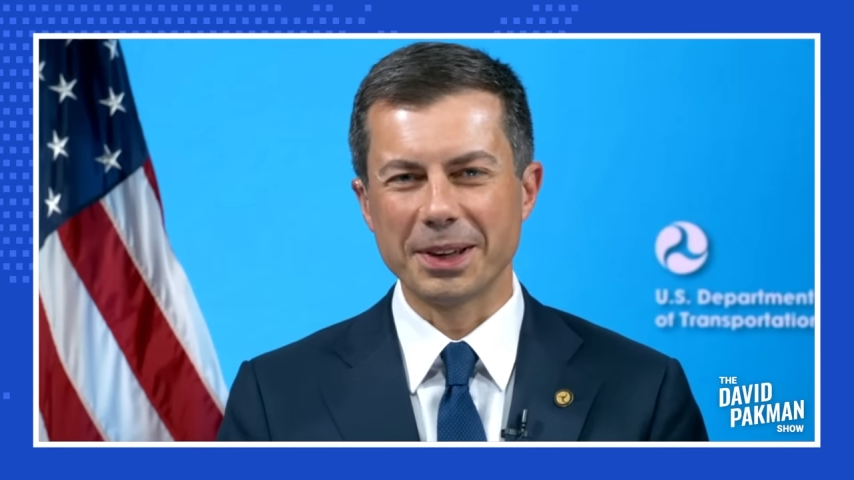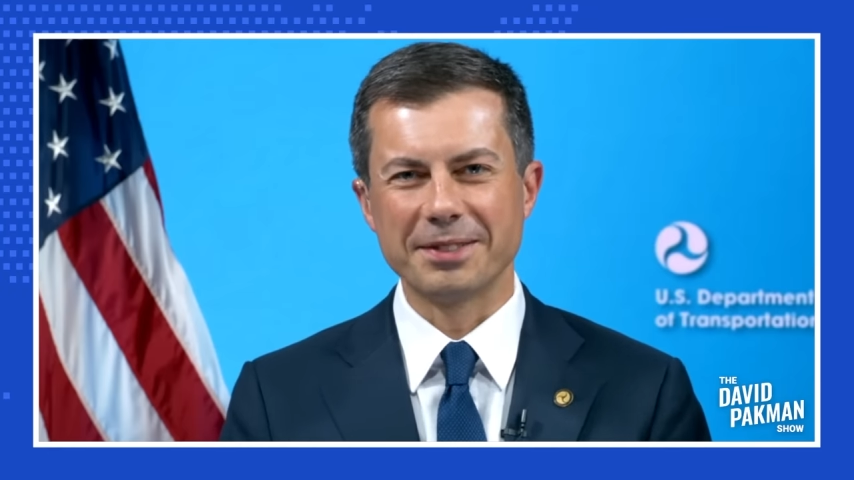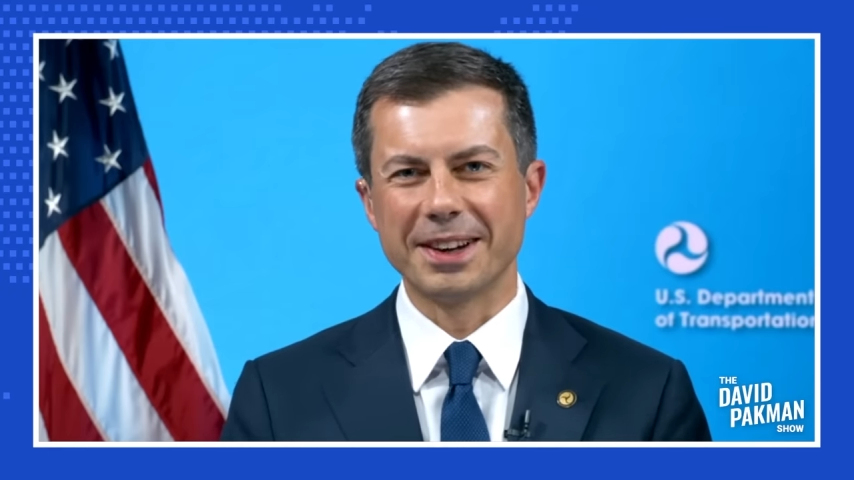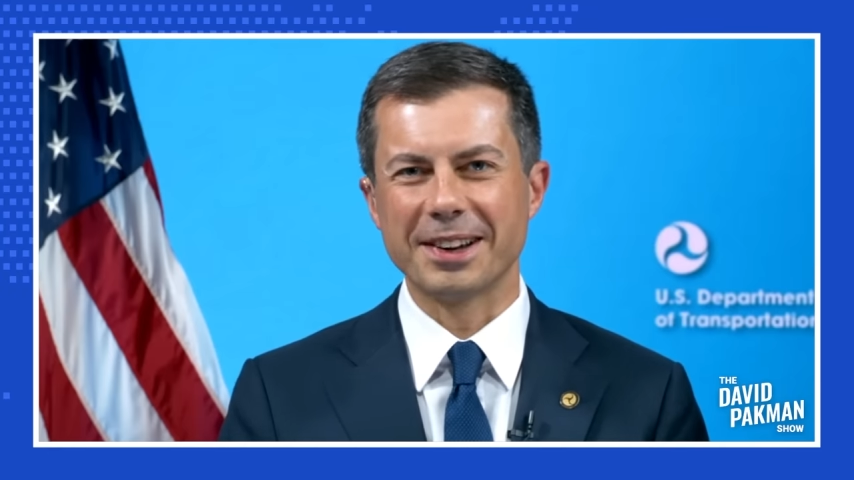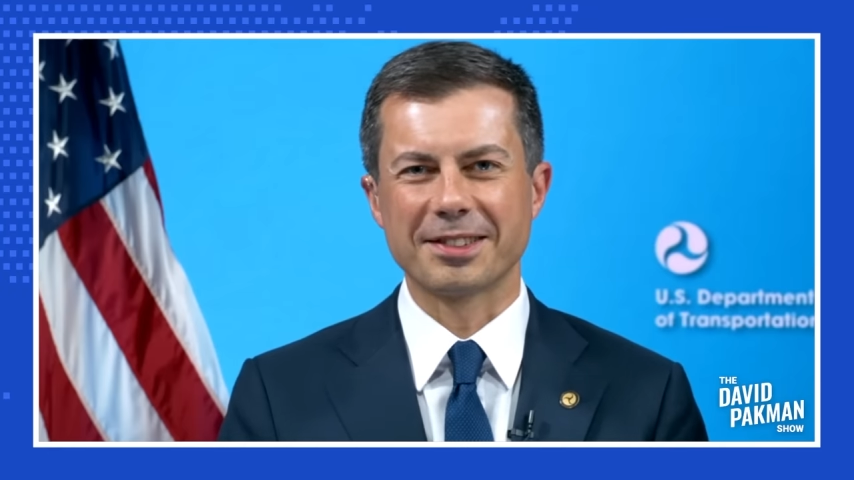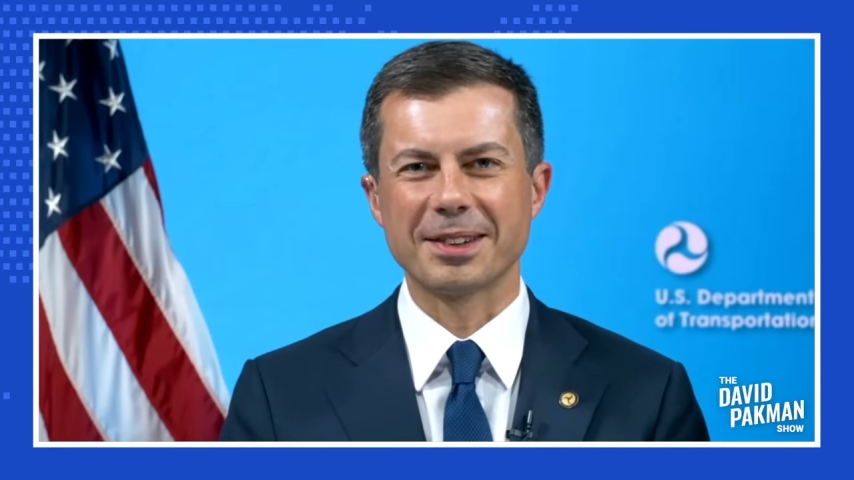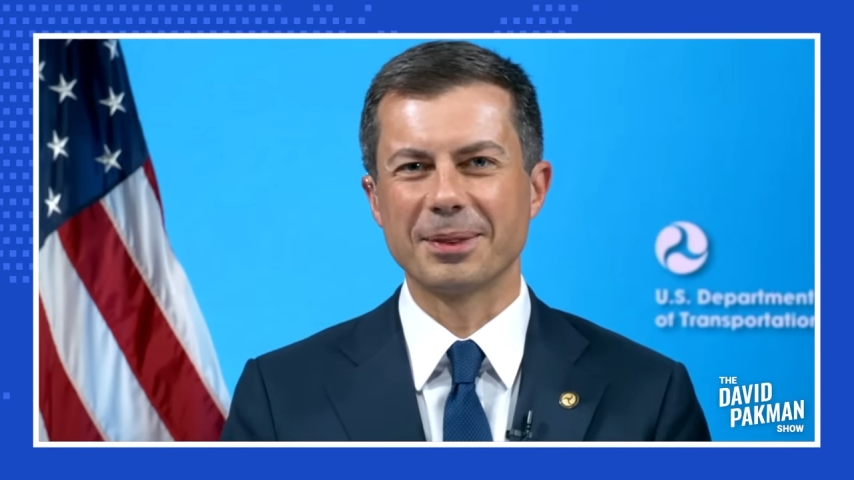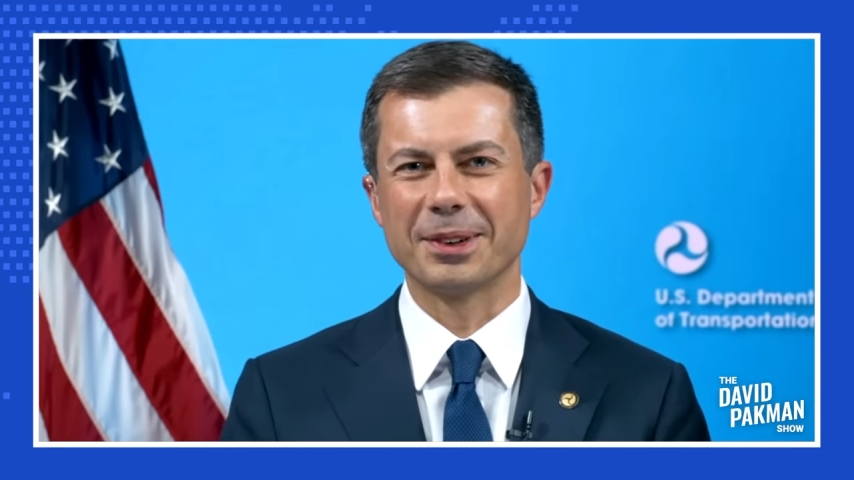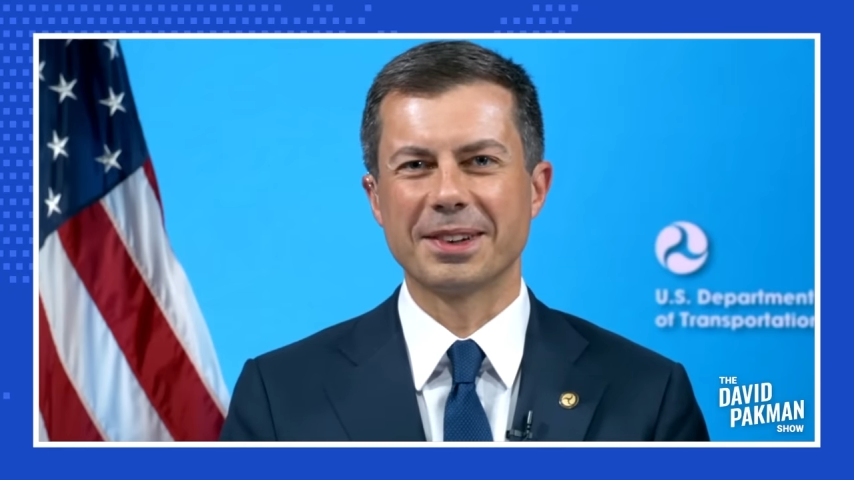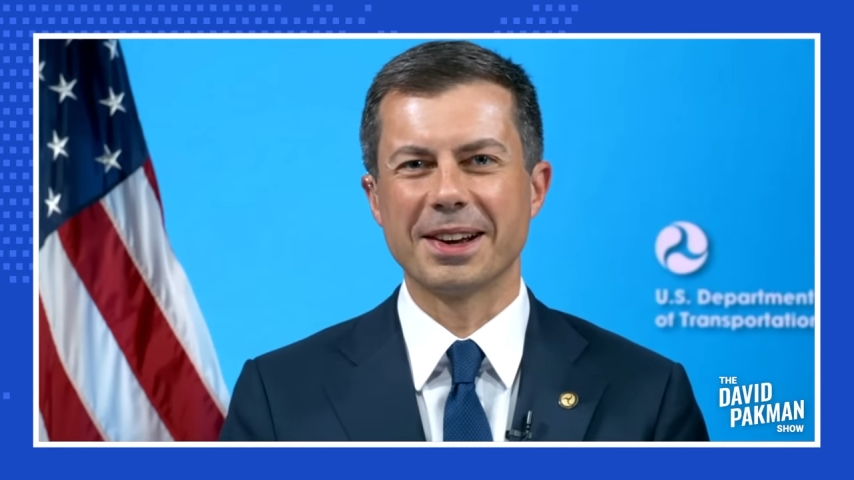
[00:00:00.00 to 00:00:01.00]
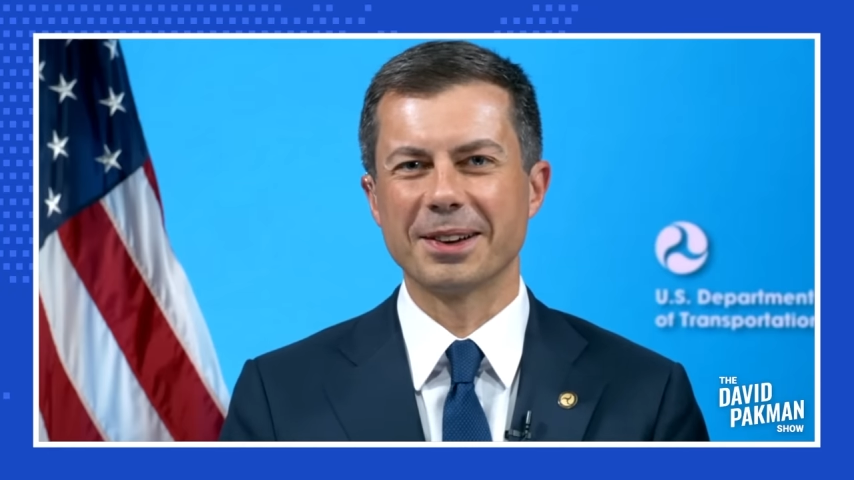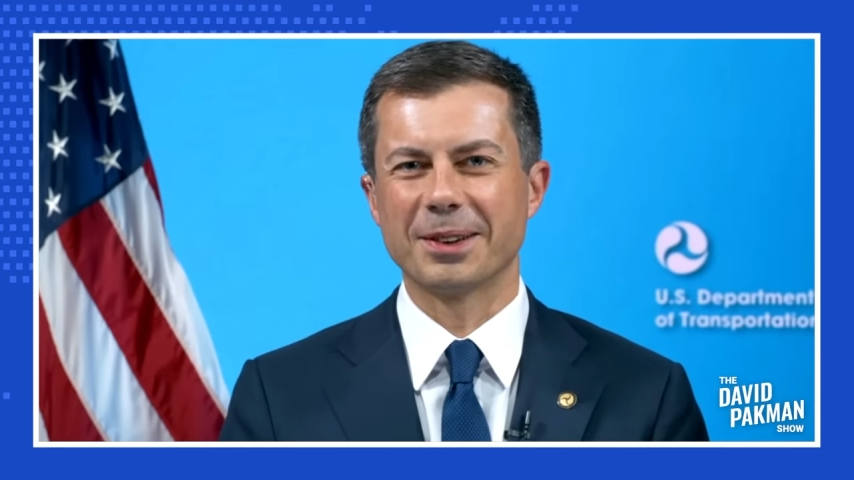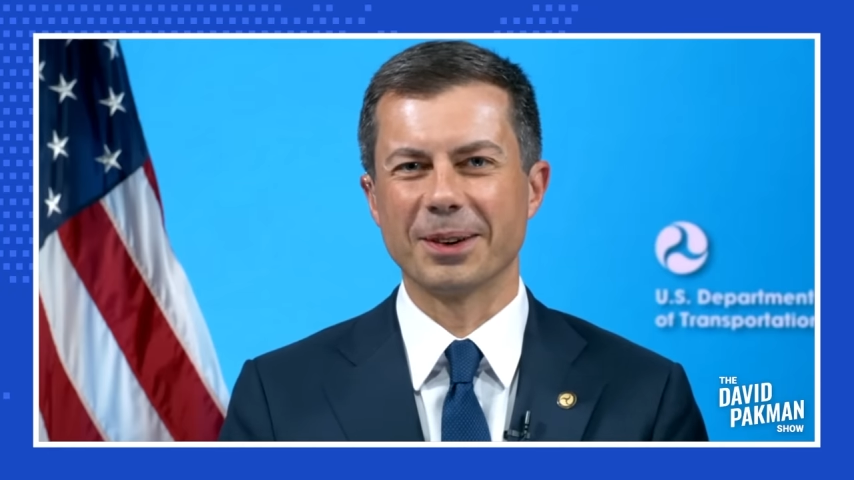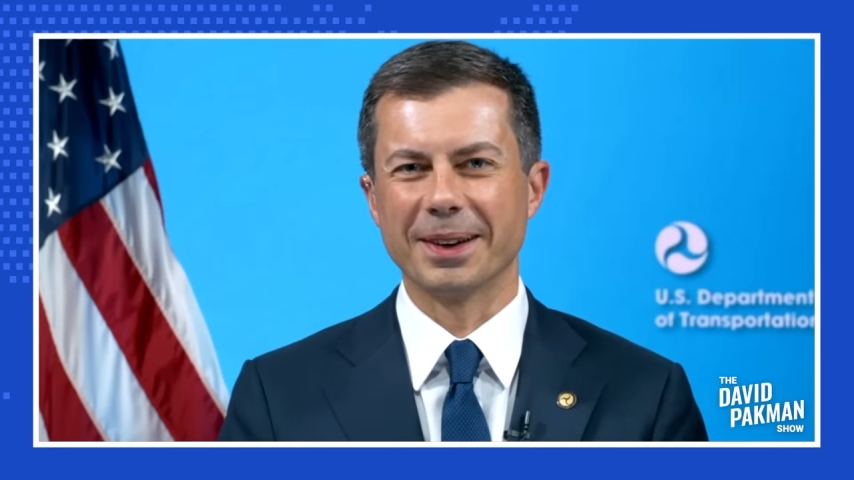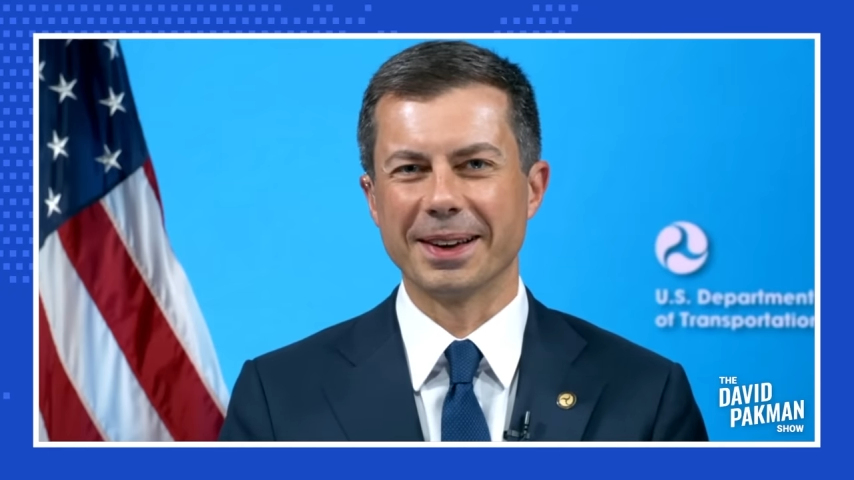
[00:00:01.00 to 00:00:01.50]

in very similar territory,